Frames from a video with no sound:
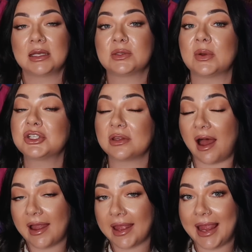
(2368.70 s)
So on
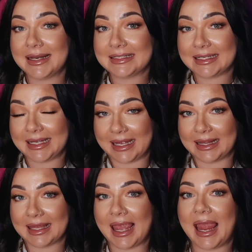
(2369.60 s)
July
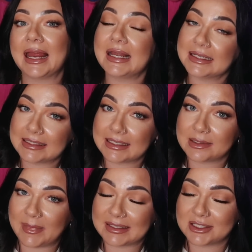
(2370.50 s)
18th, Katie sends
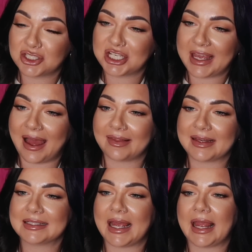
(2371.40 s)
a message to
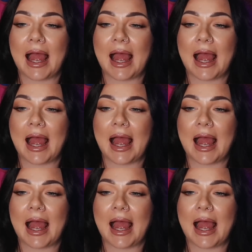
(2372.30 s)
Kelly saying,